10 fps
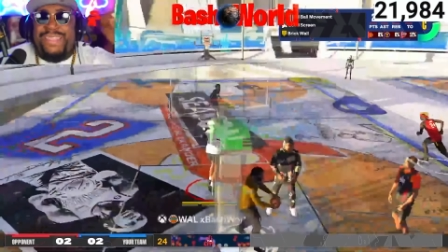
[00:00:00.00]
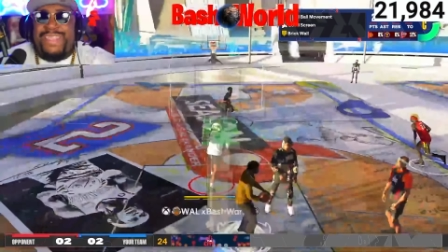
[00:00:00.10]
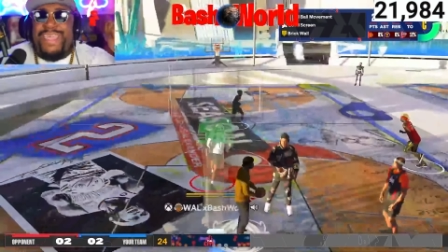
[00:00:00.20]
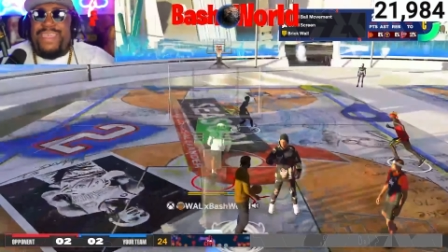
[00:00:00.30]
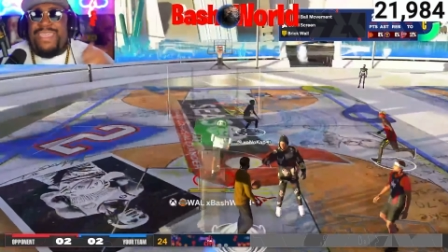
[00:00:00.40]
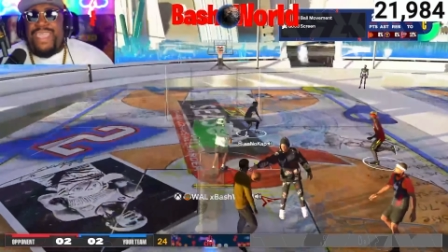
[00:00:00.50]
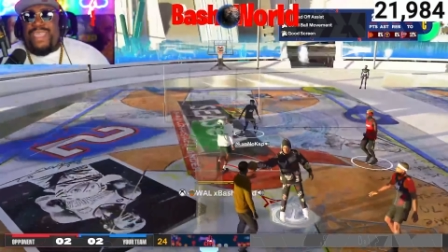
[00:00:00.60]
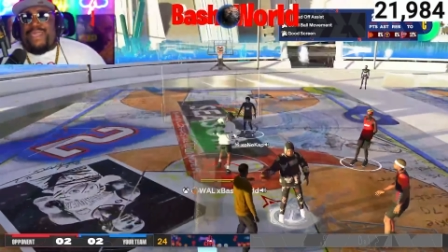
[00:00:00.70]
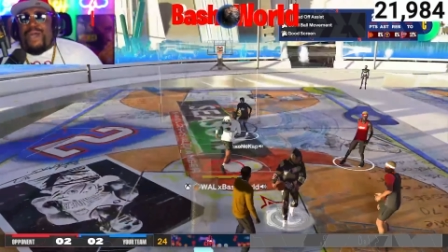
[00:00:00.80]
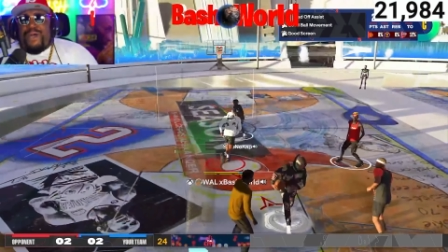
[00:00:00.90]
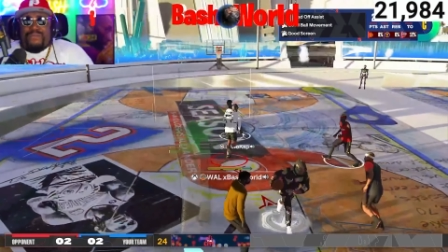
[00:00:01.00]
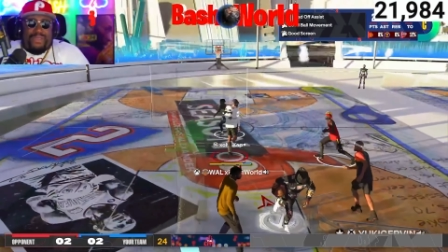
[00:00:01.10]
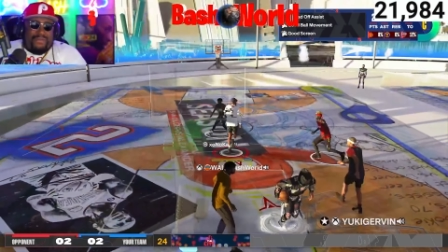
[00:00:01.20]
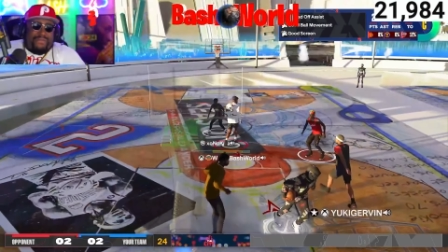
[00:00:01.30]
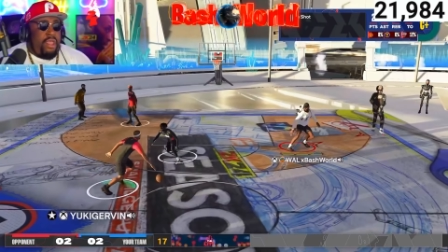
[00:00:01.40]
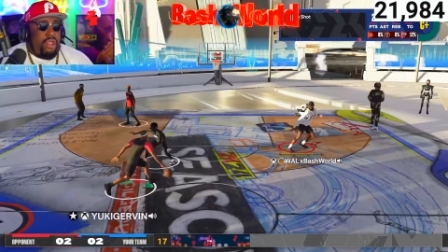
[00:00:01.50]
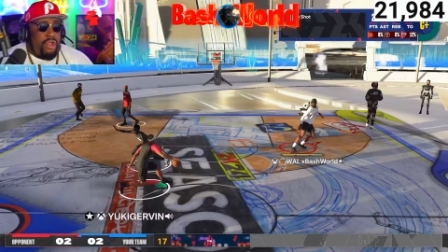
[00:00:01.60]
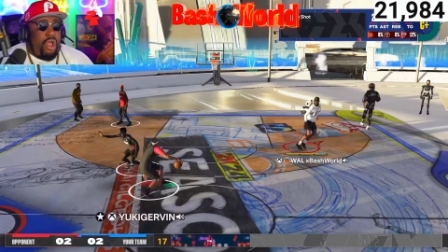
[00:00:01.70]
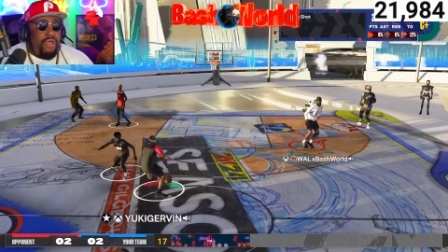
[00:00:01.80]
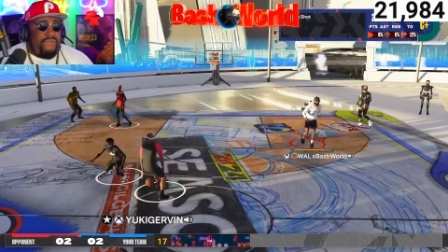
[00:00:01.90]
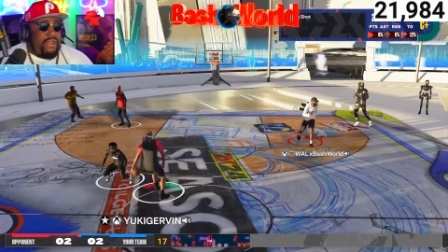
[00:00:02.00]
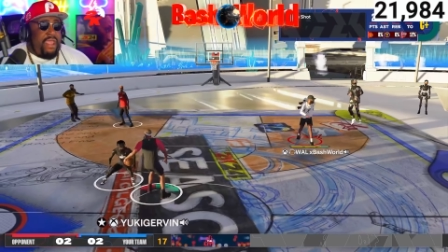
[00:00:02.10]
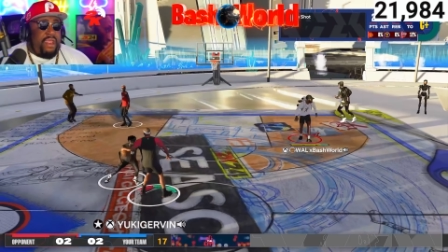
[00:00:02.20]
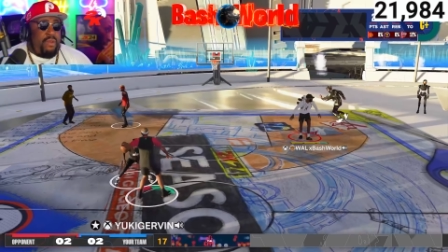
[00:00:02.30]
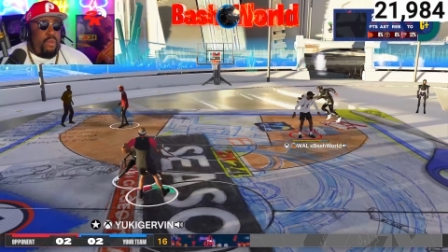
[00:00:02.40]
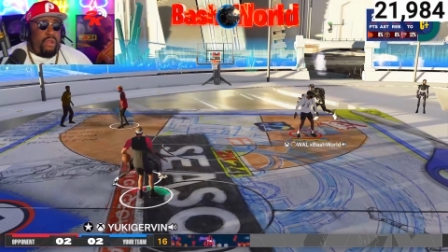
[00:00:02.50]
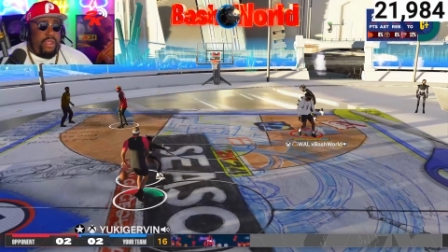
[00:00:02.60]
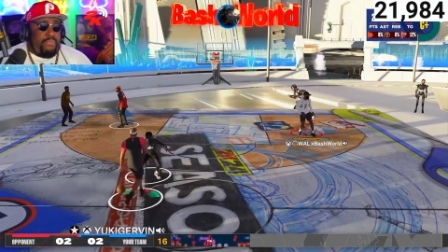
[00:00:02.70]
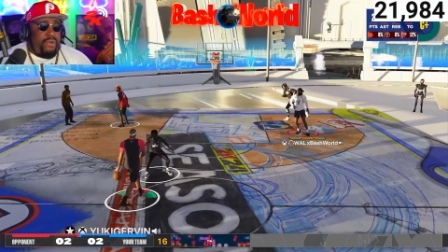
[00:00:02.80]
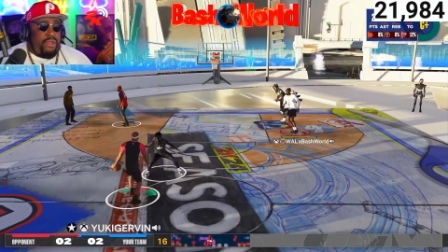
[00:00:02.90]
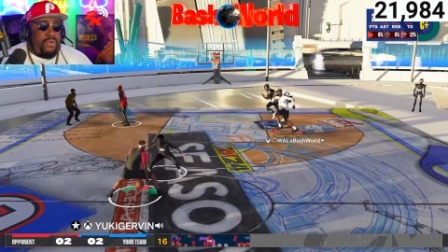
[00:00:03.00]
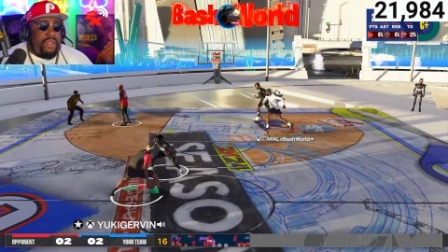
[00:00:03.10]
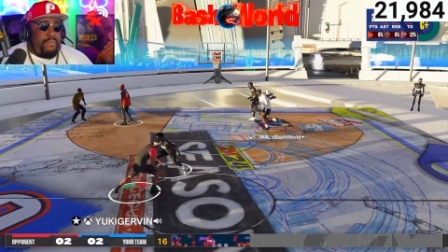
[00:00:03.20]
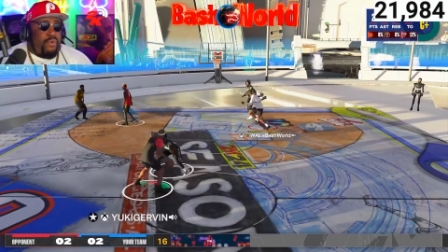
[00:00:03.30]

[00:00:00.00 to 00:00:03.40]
center can't guard me. Garvin, that ain't working, bro. You ain't